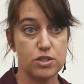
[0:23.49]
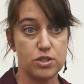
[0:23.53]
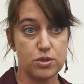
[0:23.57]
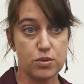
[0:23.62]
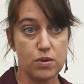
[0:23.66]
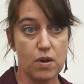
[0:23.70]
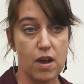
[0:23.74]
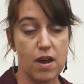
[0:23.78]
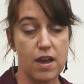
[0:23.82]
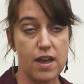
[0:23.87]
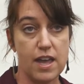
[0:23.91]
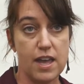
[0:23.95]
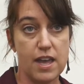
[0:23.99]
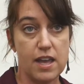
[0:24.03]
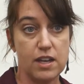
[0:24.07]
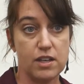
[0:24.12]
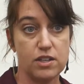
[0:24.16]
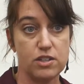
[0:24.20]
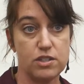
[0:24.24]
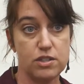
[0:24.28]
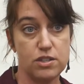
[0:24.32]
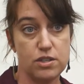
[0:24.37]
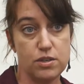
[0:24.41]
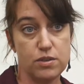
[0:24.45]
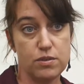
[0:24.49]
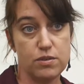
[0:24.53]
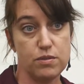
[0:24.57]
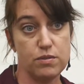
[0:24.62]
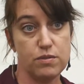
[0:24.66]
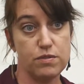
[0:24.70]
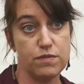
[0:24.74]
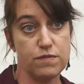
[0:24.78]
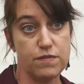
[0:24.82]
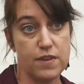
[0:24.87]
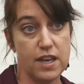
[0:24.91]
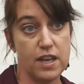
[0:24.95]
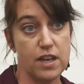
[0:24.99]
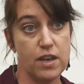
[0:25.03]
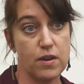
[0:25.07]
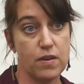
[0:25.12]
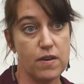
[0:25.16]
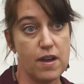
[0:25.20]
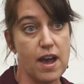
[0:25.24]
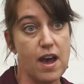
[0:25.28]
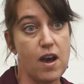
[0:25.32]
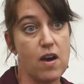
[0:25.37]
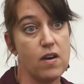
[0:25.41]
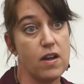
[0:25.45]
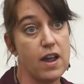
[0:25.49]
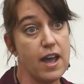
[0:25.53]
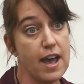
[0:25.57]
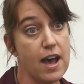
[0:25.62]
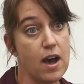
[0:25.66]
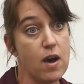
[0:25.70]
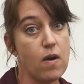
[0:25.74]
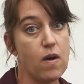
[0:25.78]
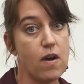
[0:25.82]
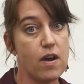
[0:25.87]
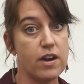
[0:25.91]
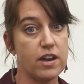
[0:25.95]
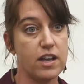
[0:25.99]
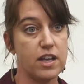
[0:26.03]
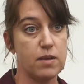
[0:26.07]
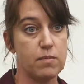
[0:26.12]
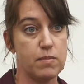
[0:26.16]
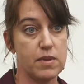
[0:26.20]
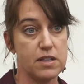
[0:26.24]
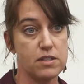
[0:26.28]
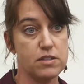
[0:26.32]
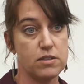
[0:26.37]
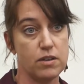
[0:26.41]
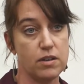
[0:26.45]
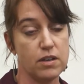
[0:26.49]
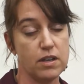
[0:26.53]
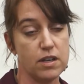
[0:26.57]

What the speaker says: trying to figure out how arguments are